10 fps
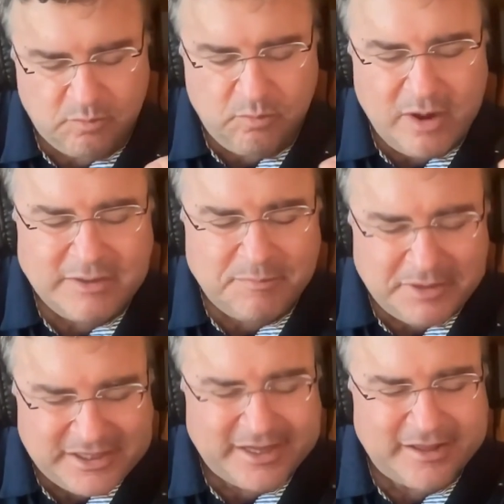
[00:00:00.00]
One
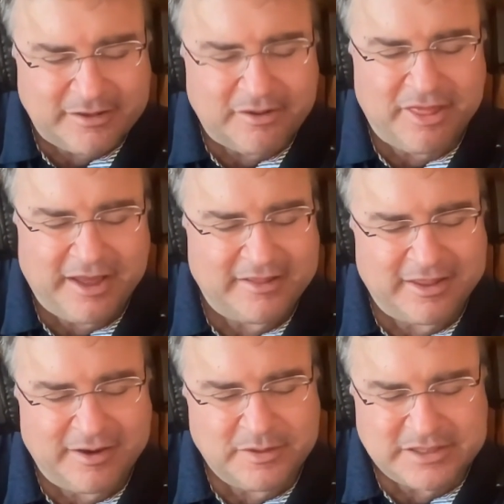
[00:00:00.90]
particular thing
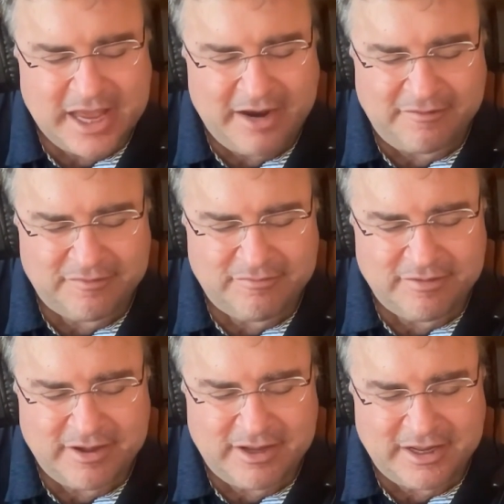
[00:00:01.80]
that was kind of
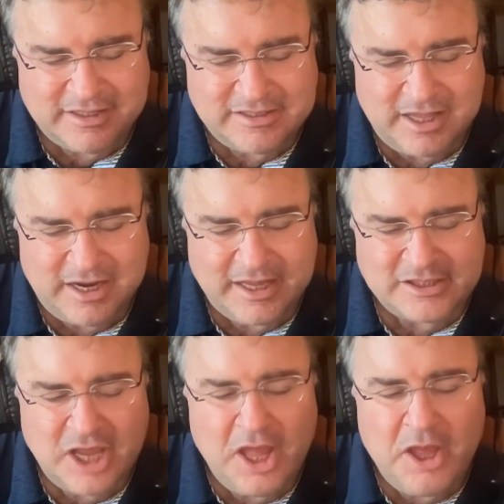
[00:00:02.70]
stunning
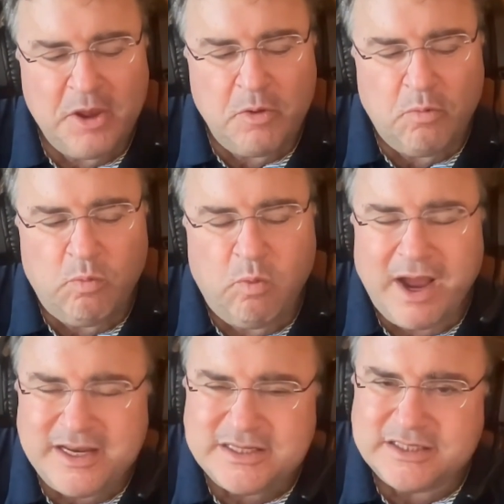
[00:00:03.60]
is,
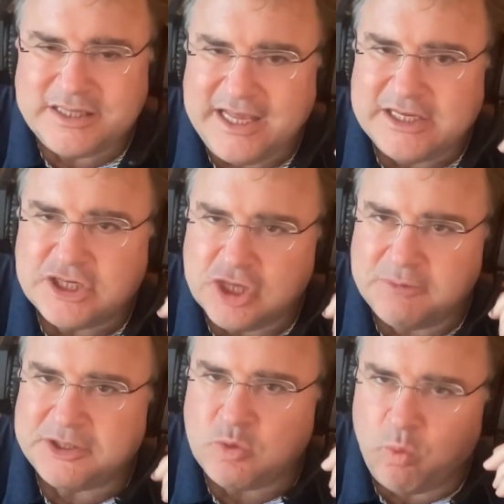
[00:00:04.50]
why does it take so
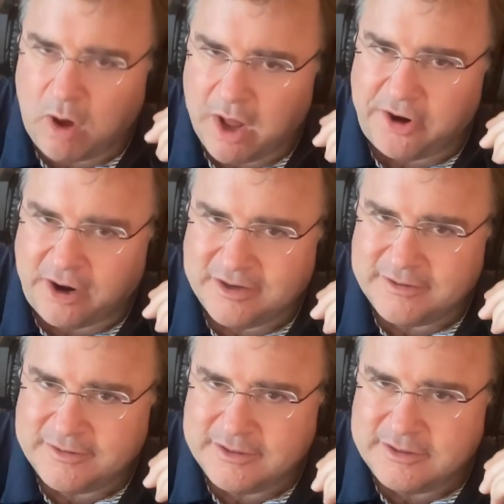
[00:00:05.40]
much water
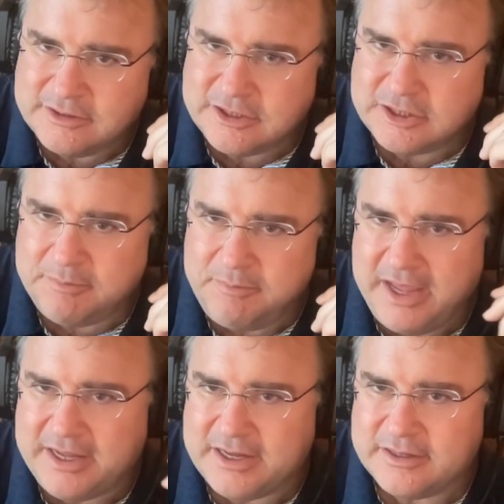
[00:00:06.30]
to
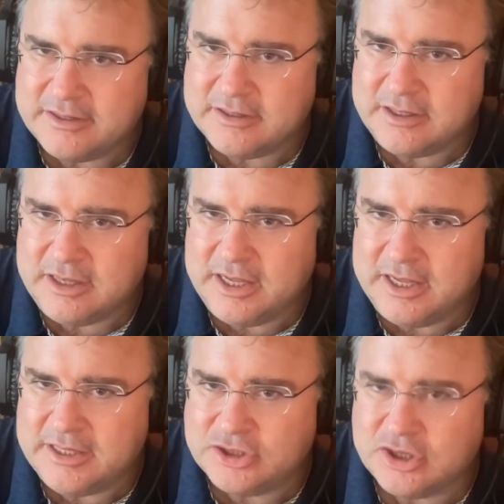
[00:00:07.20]
make
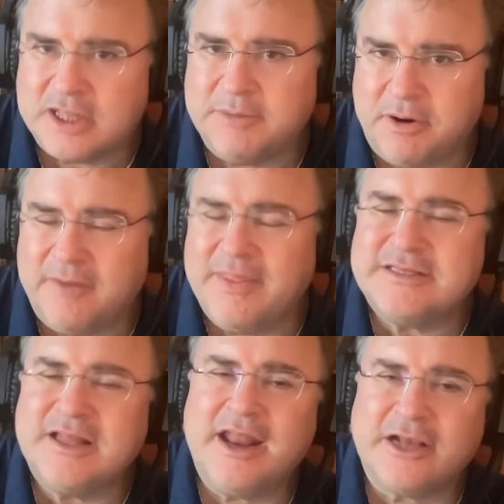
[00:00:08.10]
a chocolate bar? And
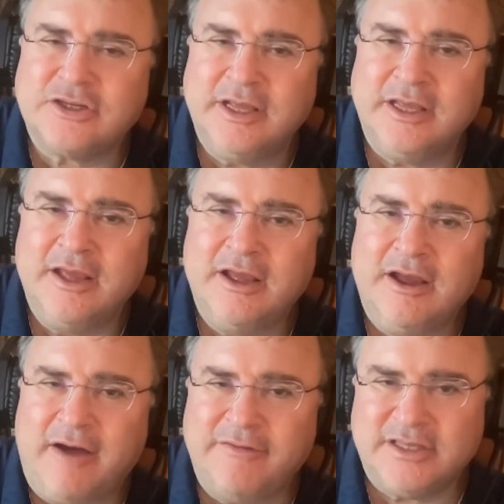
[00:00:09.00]
that's not actually,
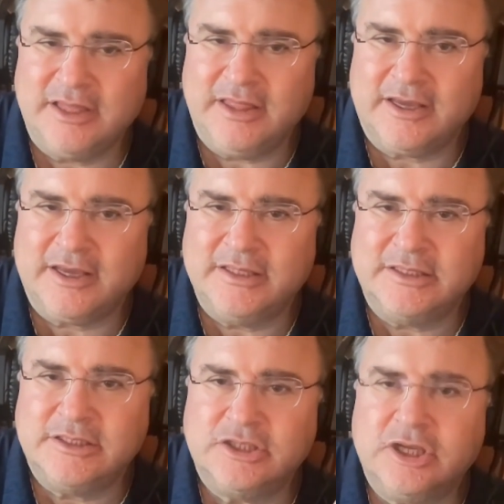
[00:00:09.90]
obviously, the
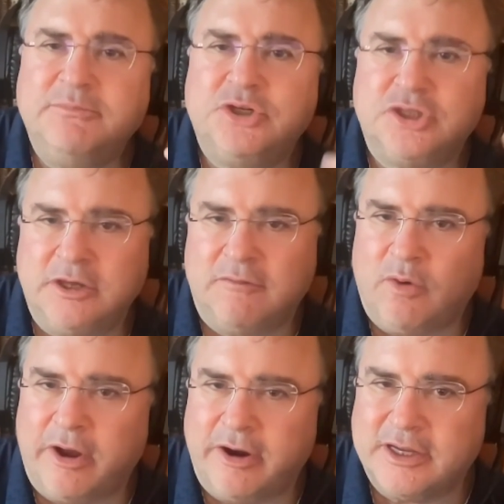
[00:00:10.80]
consumption of
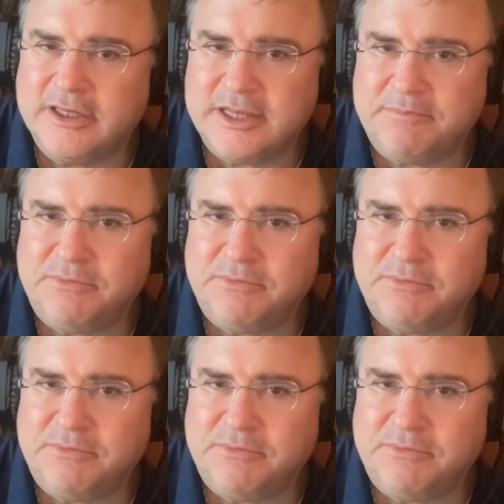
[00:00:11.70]
water, because that